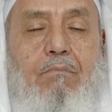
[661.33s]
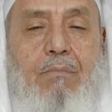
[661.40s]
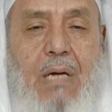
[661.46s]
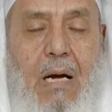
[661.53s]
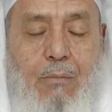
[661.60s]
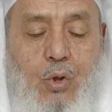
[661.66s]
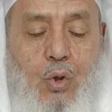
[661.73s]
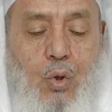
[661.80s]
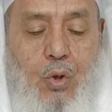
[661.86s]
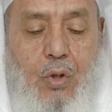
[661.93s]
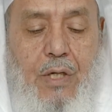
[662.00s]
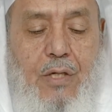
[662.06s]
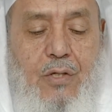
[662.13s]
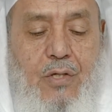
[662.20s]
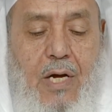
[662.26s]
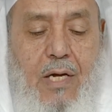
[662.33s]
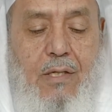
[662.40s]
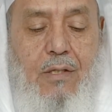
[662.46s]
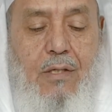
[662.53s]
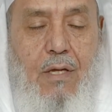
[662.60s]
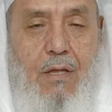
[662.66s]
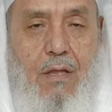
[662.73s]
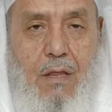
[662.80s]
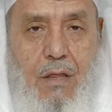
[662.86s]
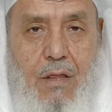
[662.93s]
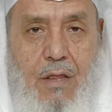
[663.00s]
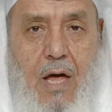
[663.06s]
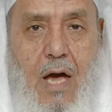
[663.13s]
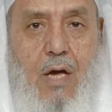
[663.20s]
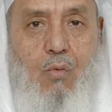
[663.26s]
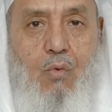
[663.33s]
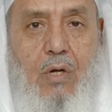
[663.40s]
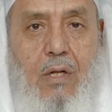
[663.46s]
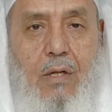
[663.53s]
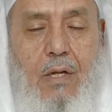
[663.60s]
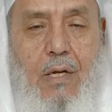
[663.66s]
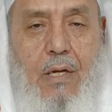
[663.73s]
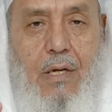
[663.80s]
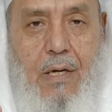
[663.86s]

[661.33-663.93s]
And I'm sure he said, they will